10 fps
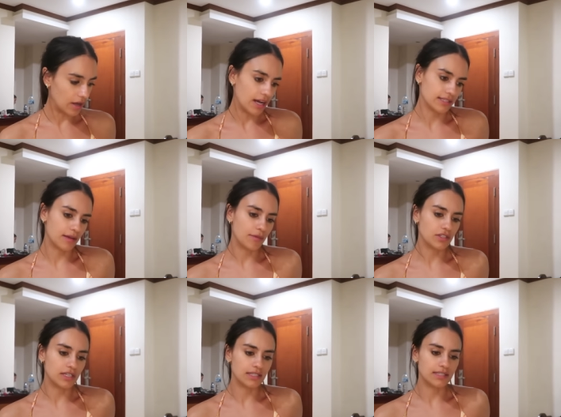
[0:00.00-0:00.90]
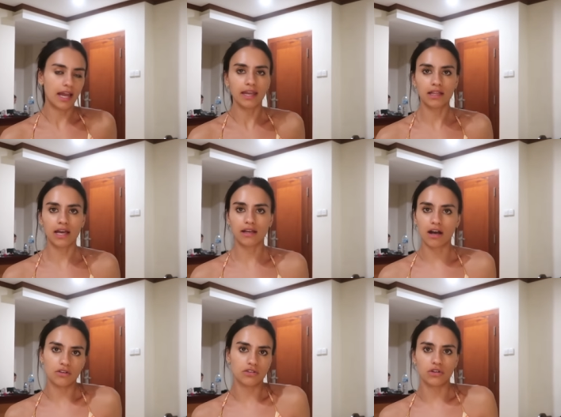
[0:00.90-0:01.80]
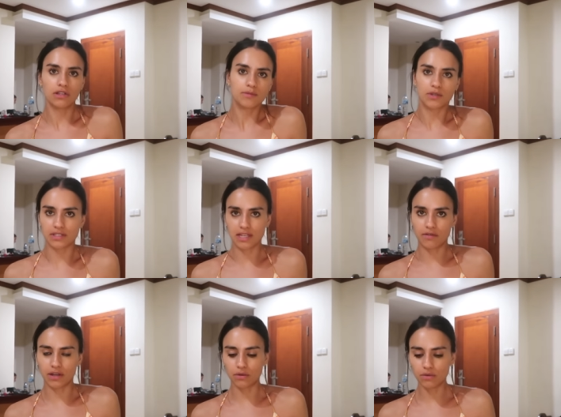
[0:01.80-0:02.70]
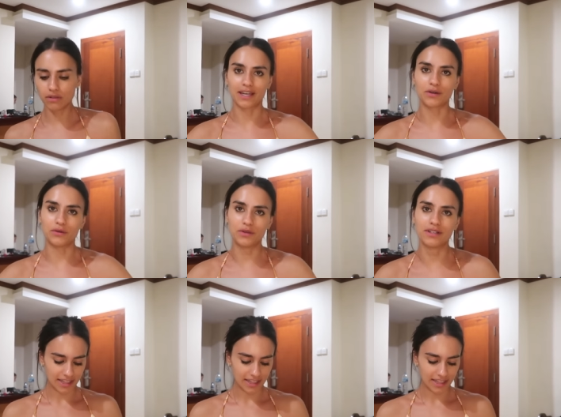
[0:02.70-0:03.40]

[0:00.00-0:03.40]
ask how much it is saying like $100 because they're real. Yeah, cool.